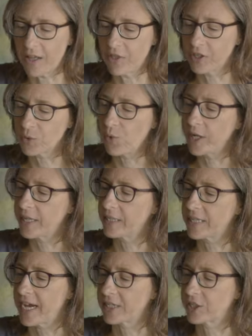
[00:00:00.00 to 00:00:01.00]
This one
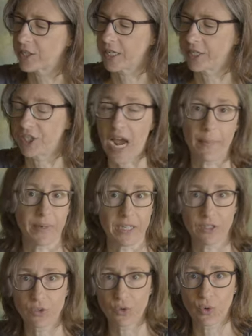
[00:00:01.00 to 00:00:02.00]
is actually a
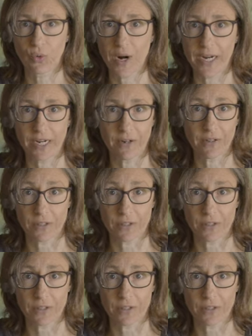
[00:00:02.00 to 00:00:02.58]
Japanese tool right here.